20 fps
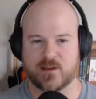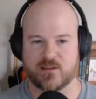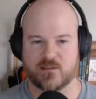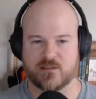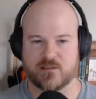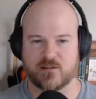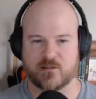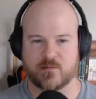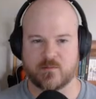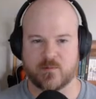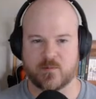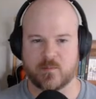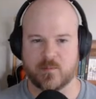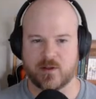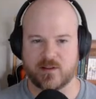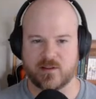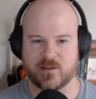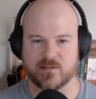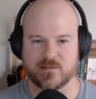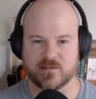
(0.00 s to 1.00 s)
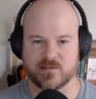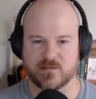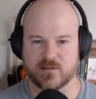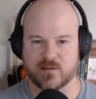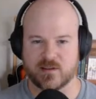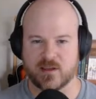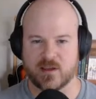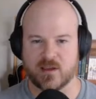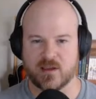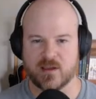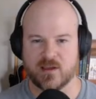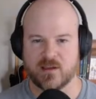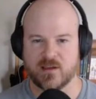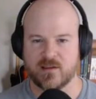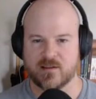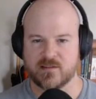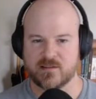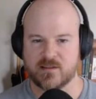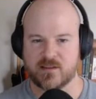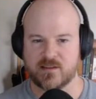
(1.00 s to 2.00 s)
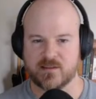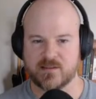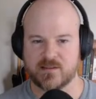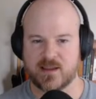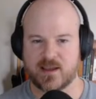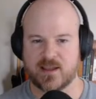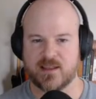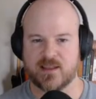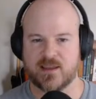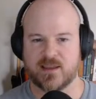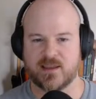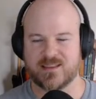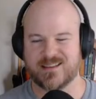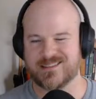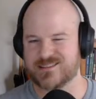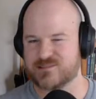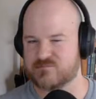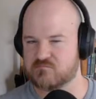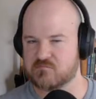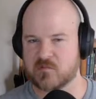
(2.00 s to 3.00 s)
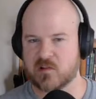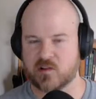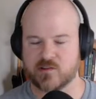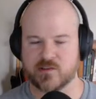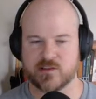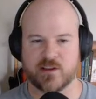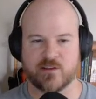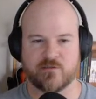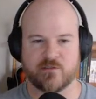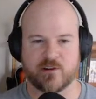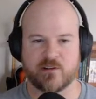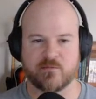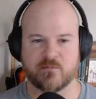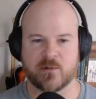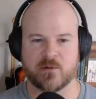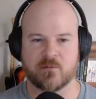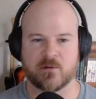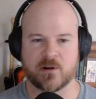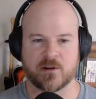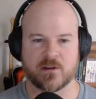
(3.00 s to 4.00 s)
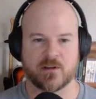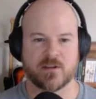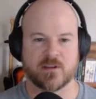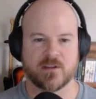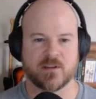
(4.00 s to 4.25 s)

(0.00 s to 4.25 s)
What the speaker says: a third of the buildings are still standing. That's close enough for government work.